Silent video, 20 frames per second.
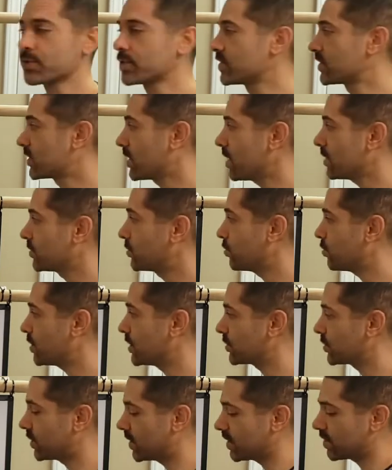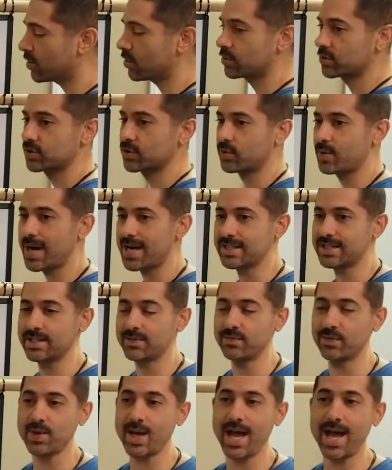Start doing Qigong squats.
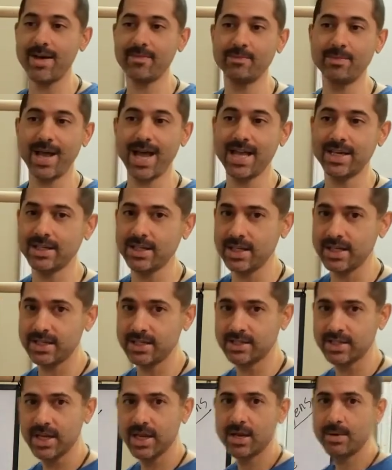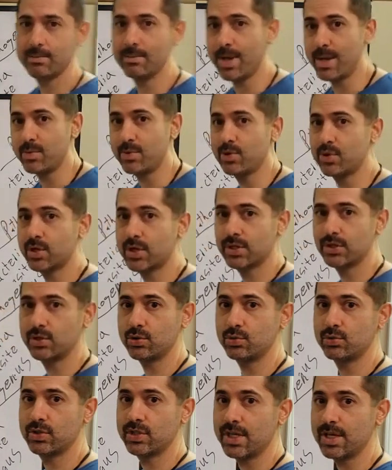If you have bad knees, maybe you can
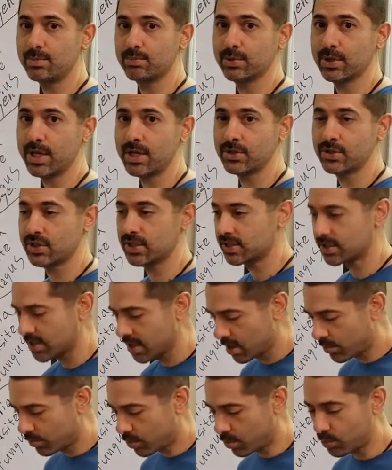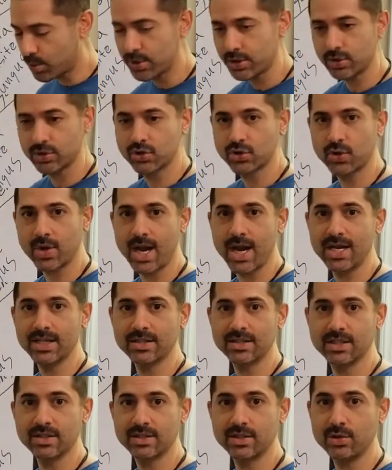do deep lunges. But what you're trying
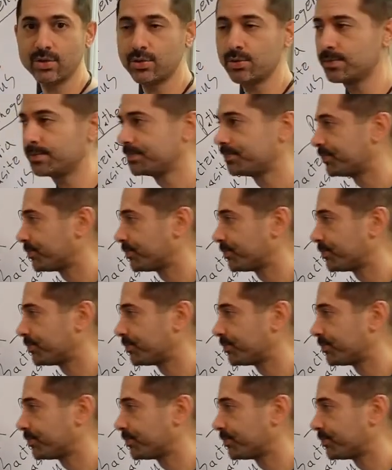to do